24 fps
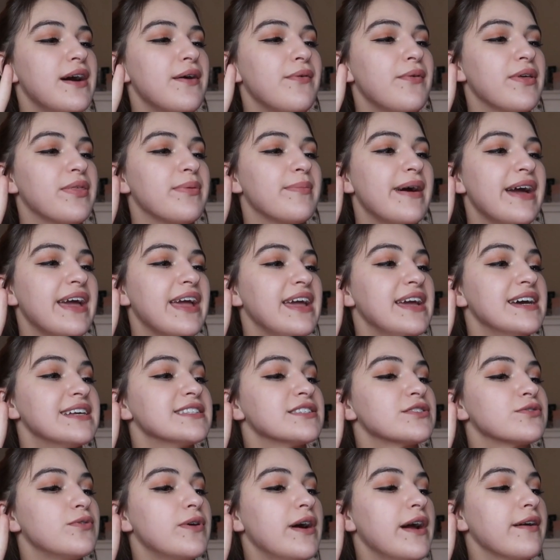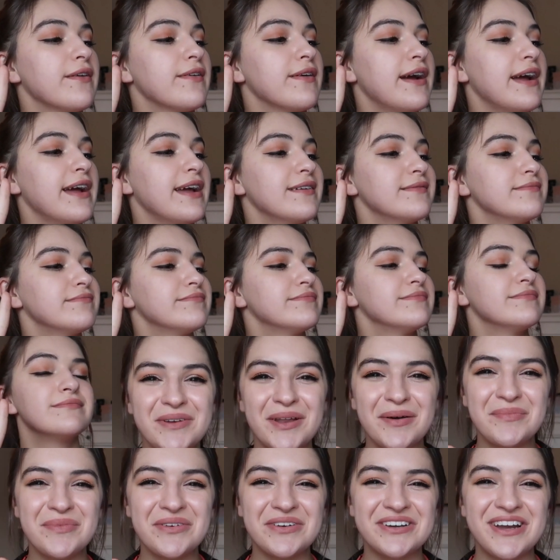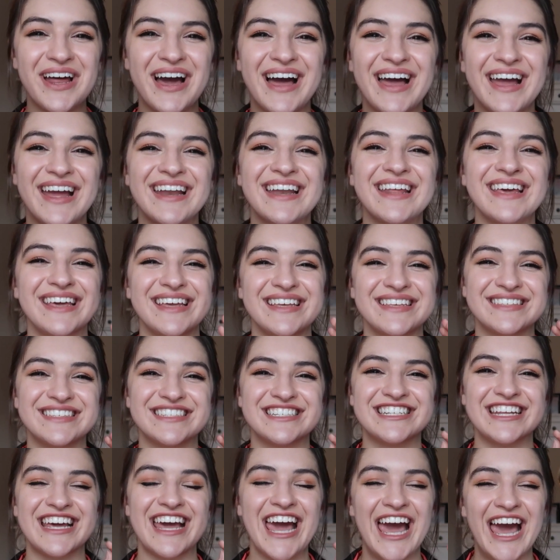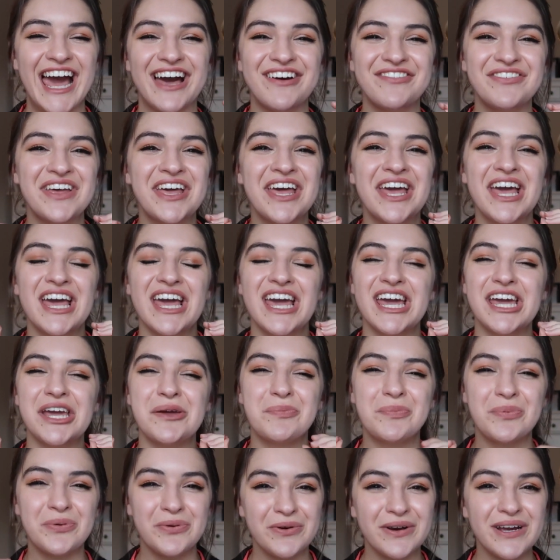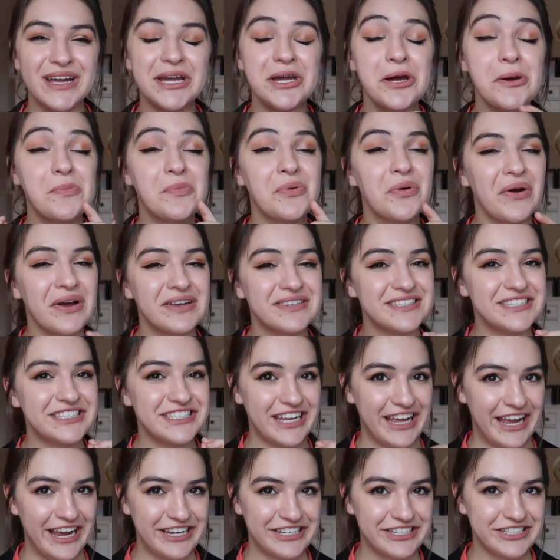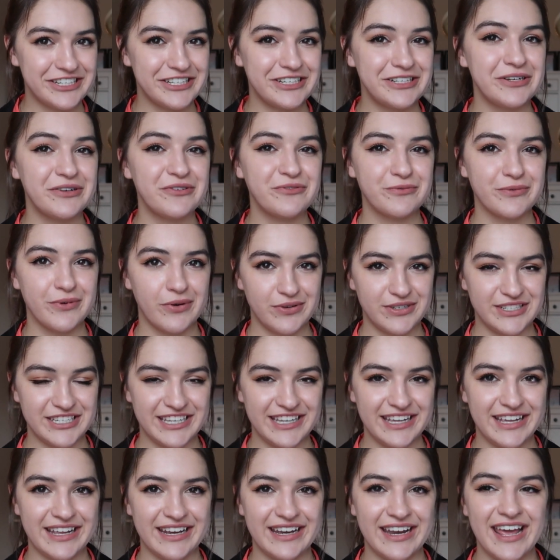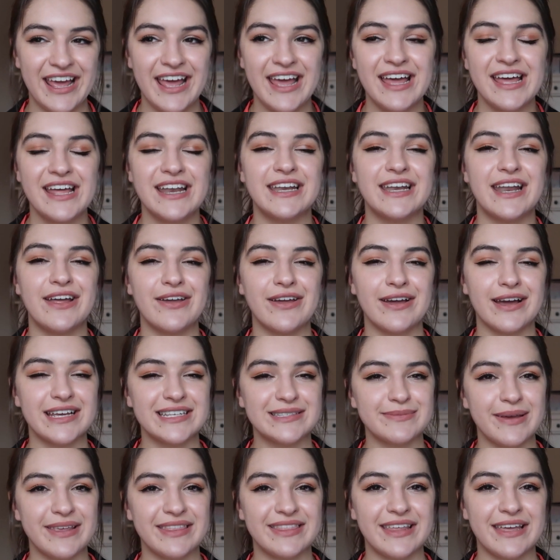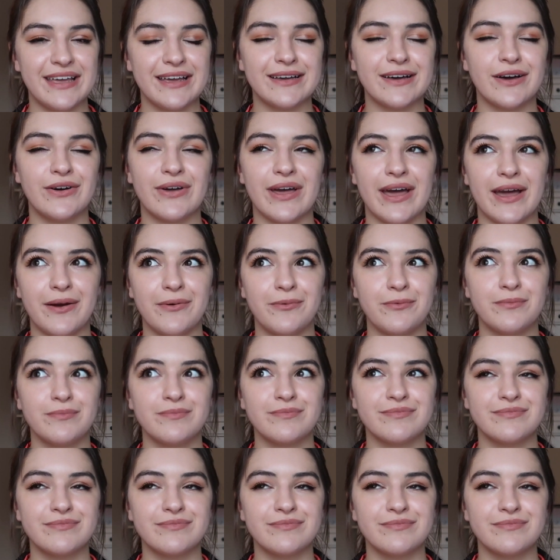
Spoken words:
that with my hands quite right. Number 9 is to have a pre-presentation routine. Now you guys might think, okay,